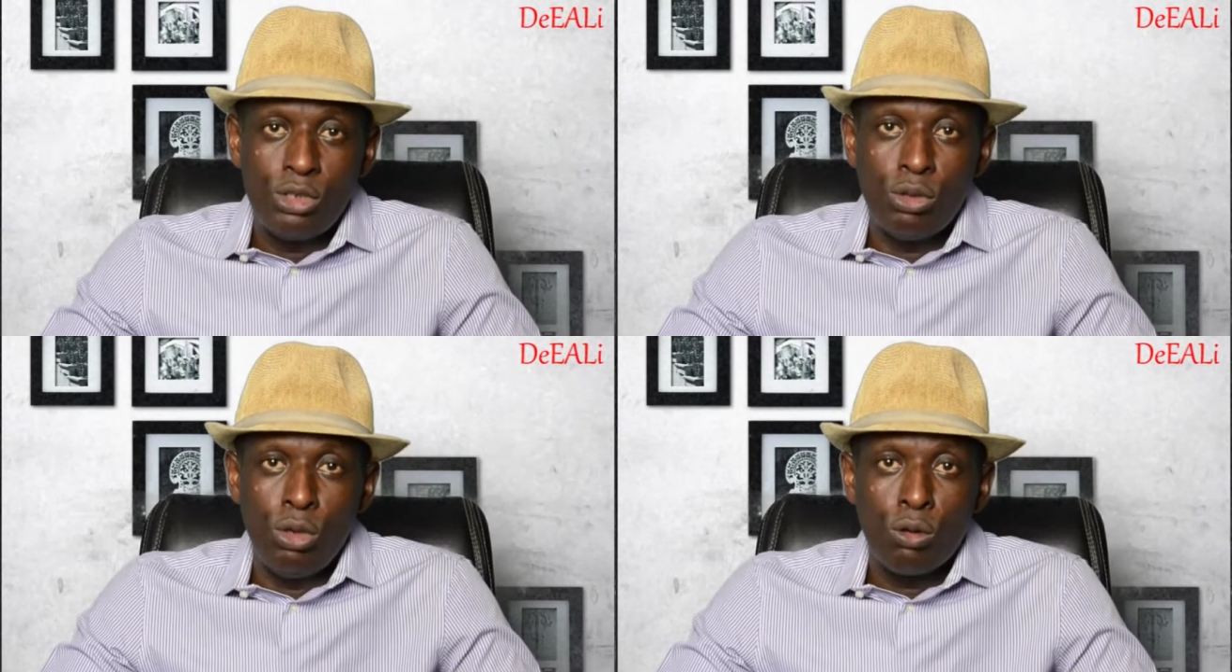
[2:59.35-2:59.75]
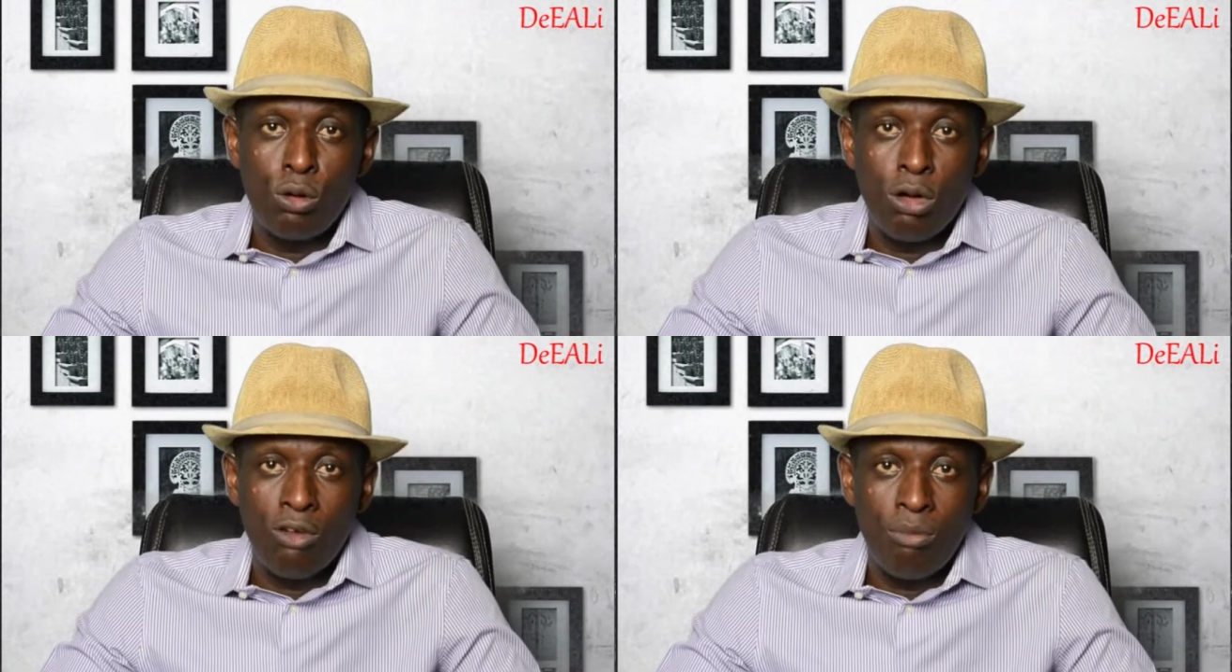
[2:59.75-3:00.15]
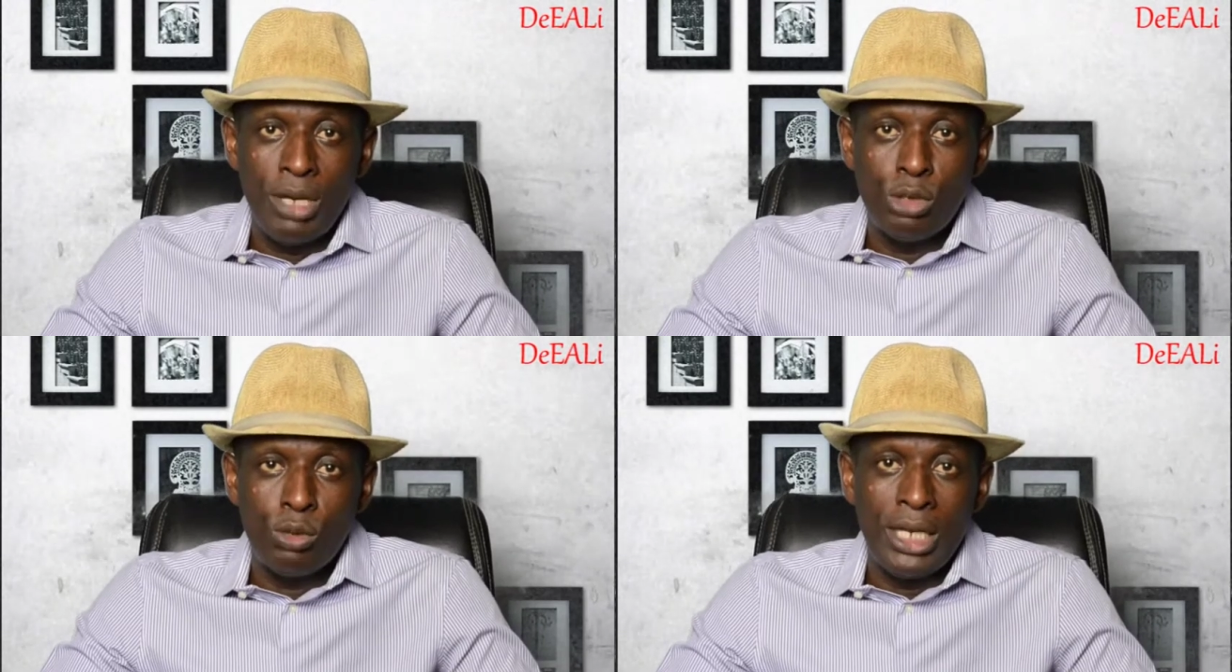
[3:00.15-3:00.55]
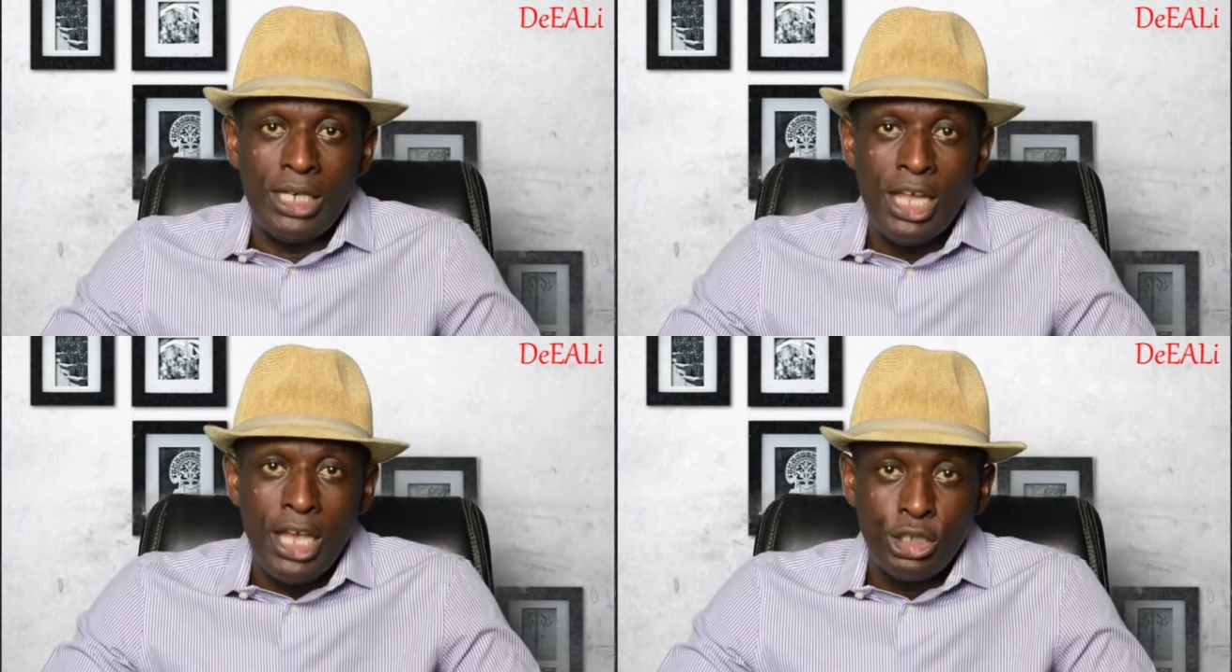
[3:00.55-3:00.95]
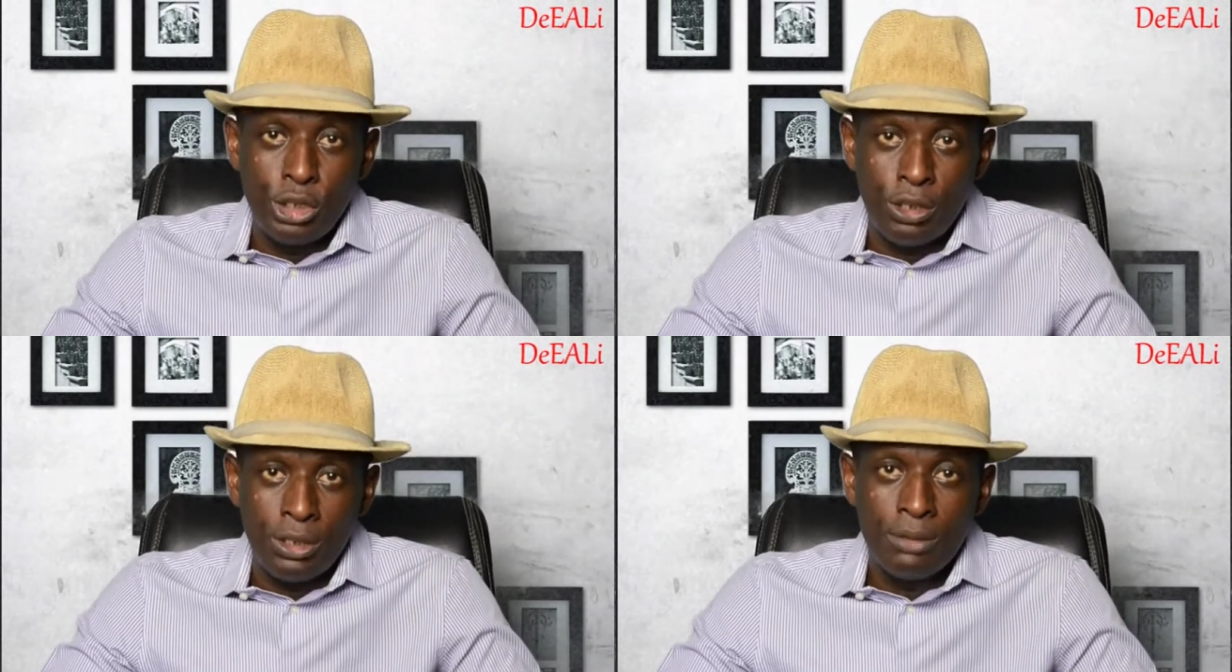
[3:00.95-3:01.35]
your local government, you are a
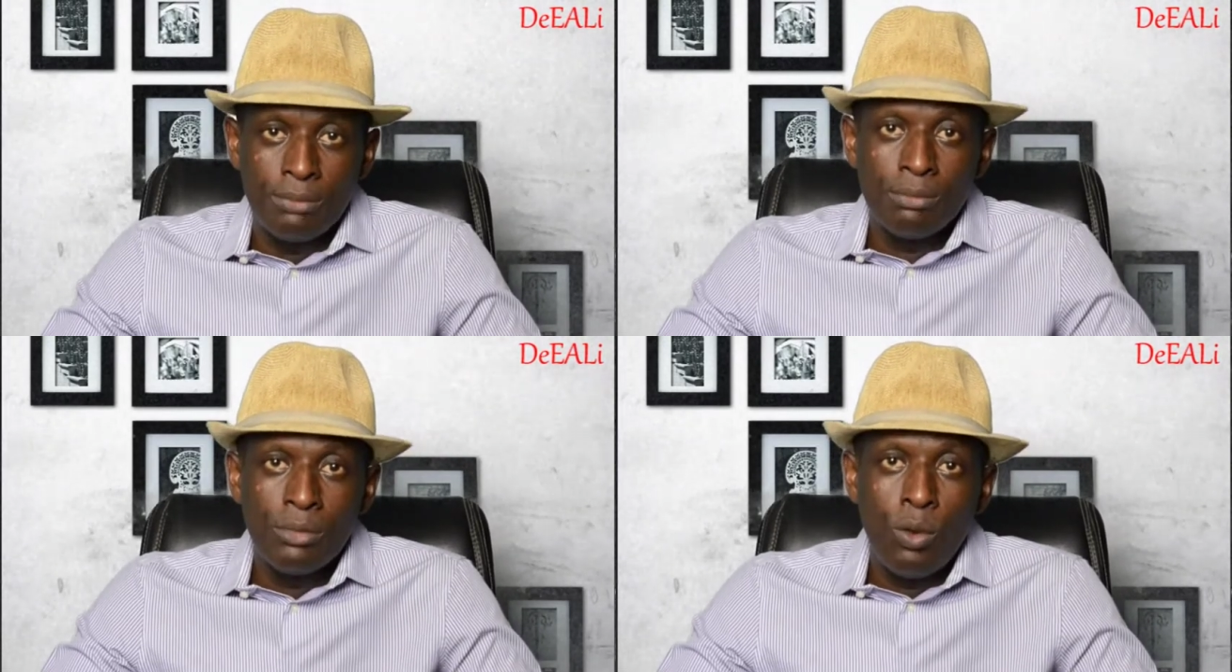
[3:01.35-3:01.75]
nation,